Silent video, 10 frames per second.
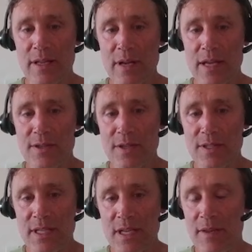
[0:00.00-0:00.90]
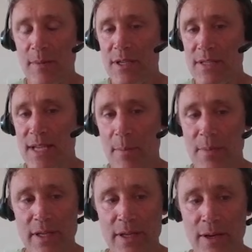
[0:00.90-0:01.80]
And as you can see, nothing much is
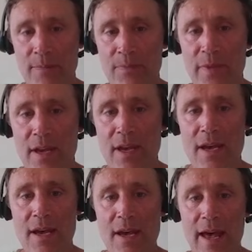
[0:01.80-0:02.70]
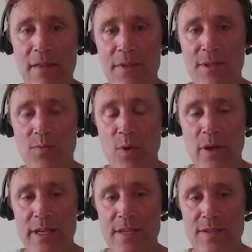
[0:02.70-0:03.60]
happening here. And then this
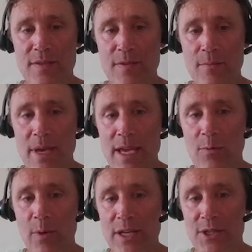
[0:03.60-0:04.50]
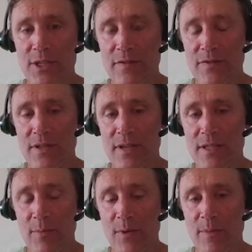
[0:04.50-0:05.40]
one is the main weight shift,
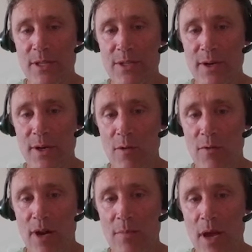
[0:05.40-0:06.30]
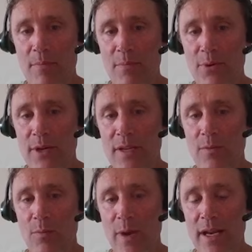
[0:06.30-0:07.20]
because I'm going to be turning over. I'm putting
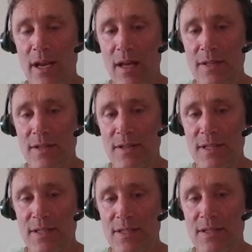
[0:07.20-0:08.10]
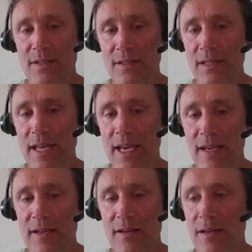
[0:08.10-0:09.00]
the weight onto this
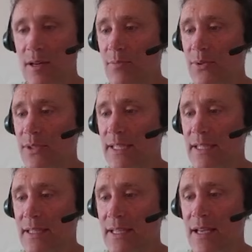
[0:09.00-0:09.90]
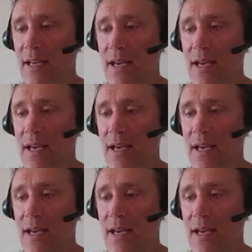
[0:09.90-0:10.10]
leg completely.